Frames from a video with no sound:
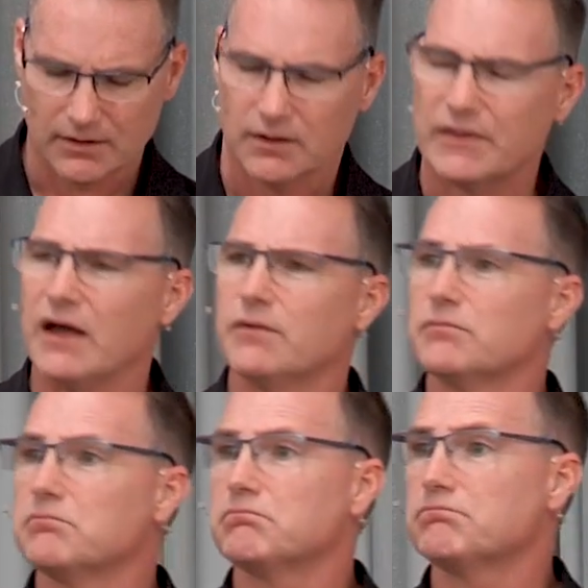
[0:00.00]

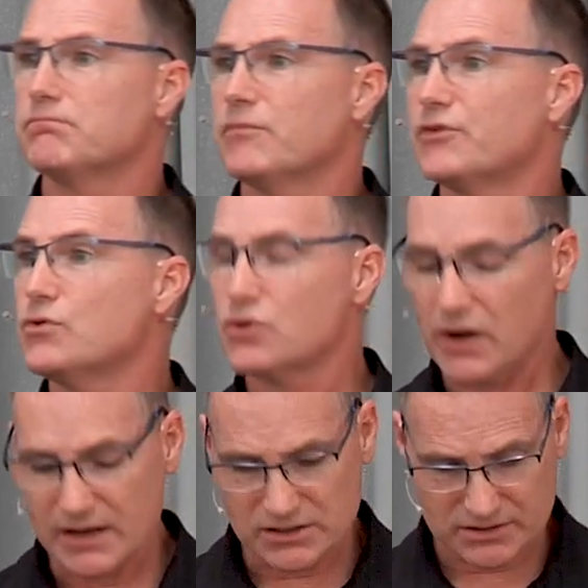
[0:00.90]
That through
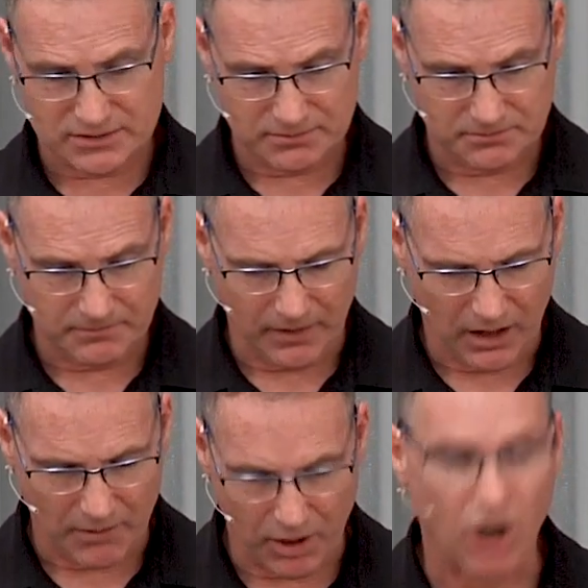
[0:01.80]
Christ.
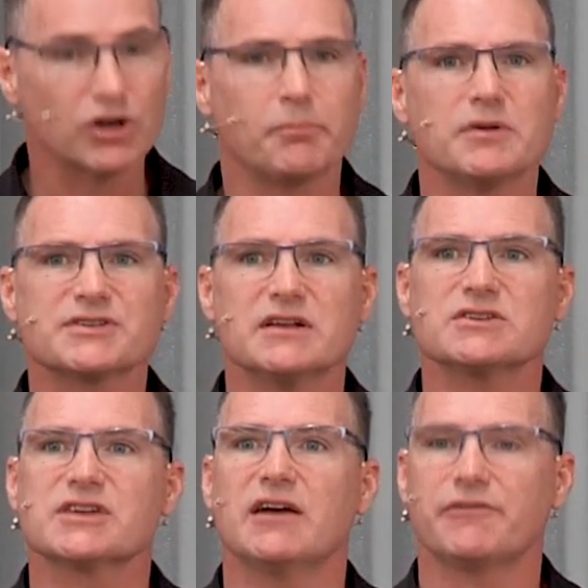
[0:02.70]
I'm 100%
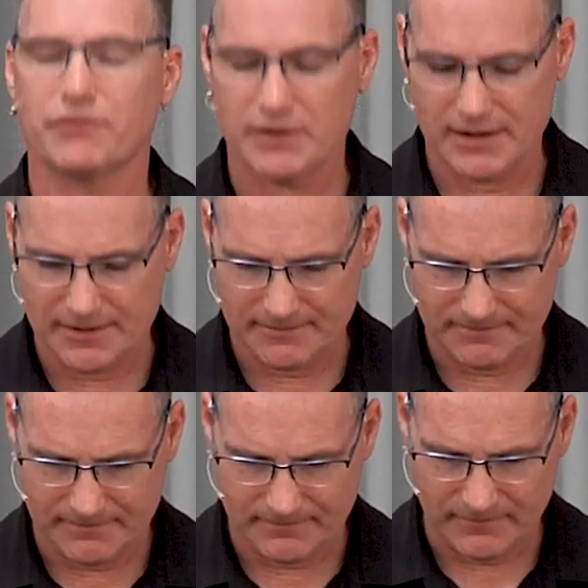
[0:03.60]
set free
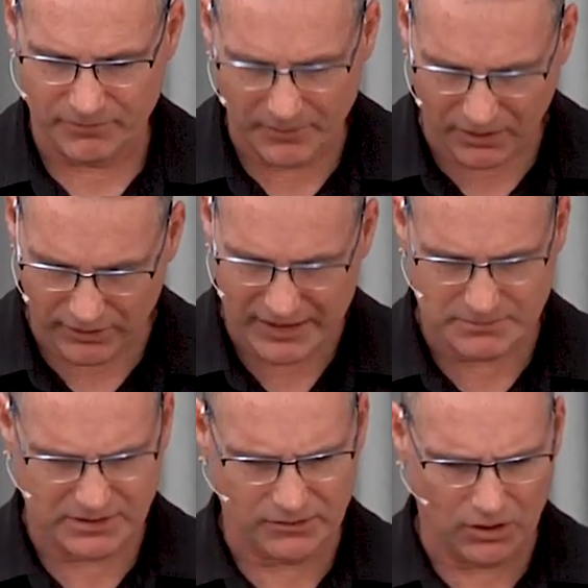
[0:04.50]
from the
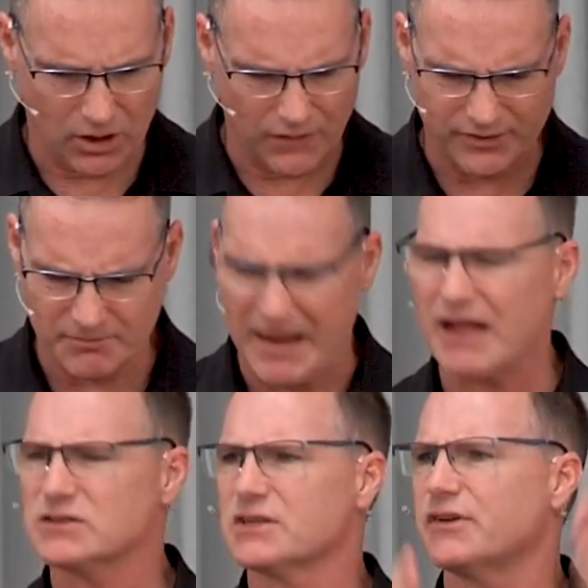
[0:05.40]
claims of the law, the
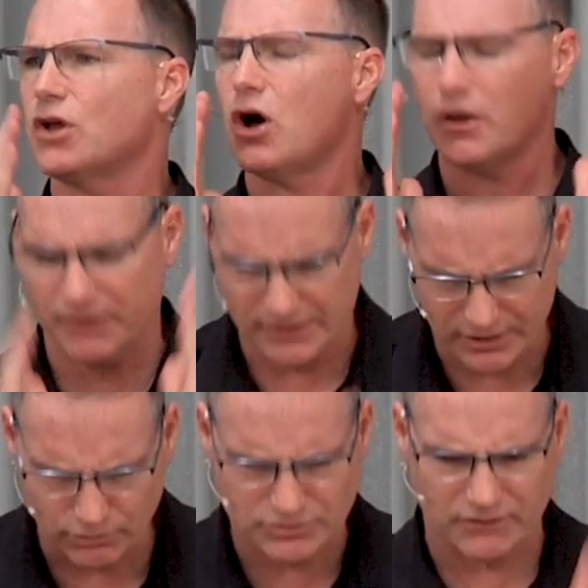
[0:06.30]
demands of the law, the
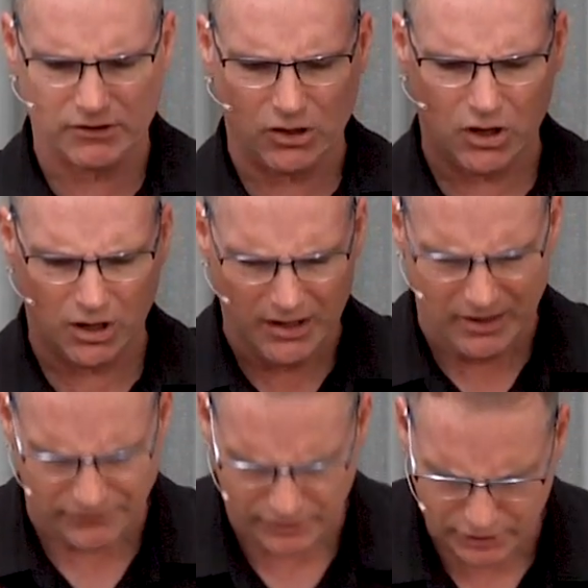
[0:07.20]
guilt of the law,
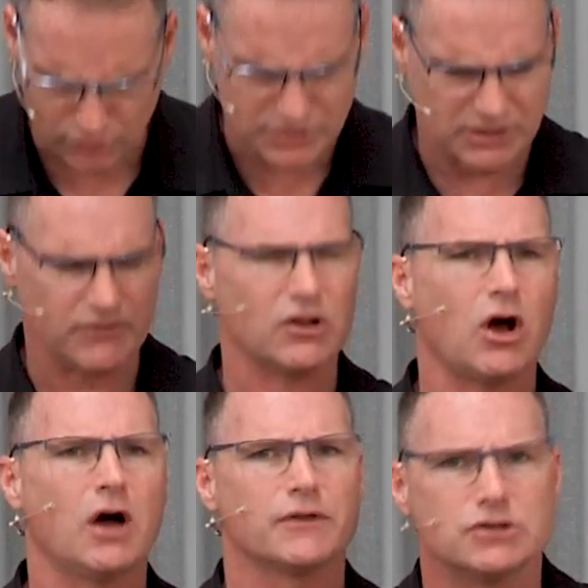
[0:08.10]
the curse of the
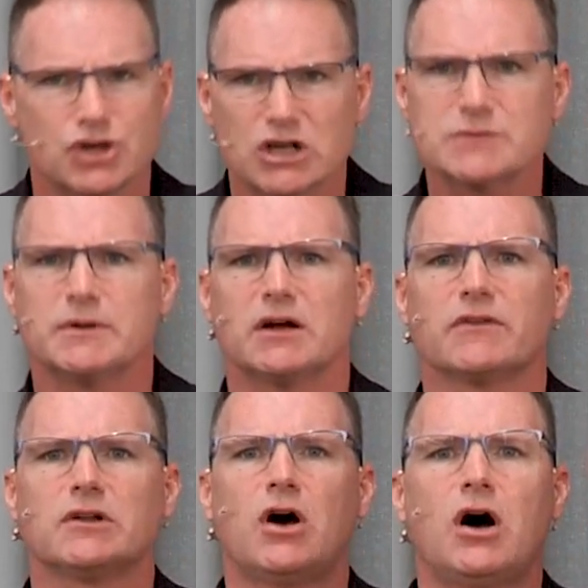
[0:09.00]
law, the judgment of
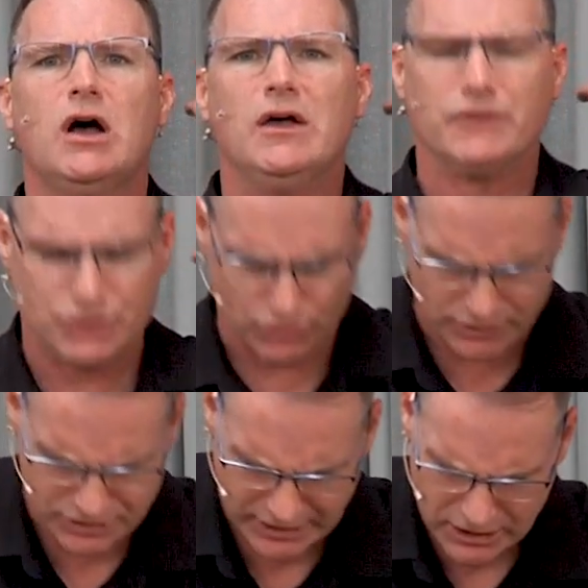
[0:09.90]
the law, the
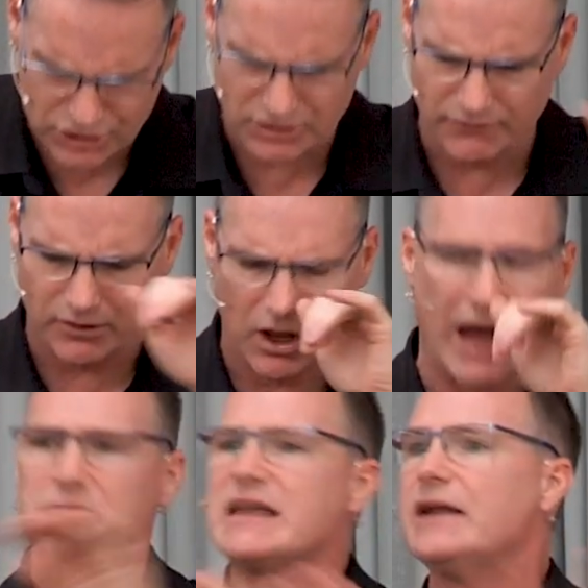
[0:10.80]
jurisdiction of the law.
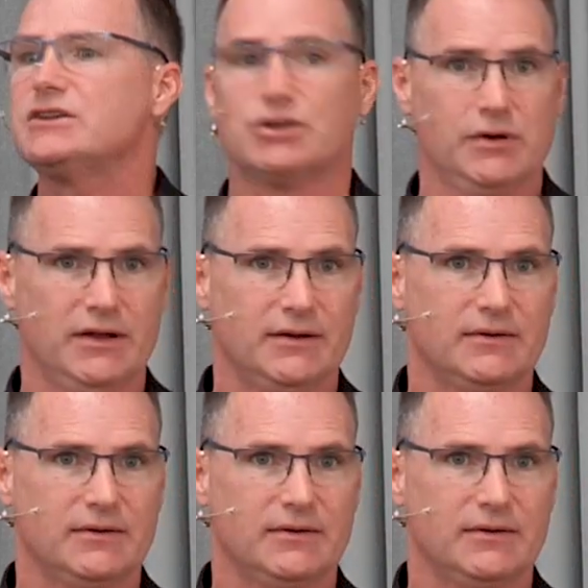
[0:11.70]
I'm dead to it.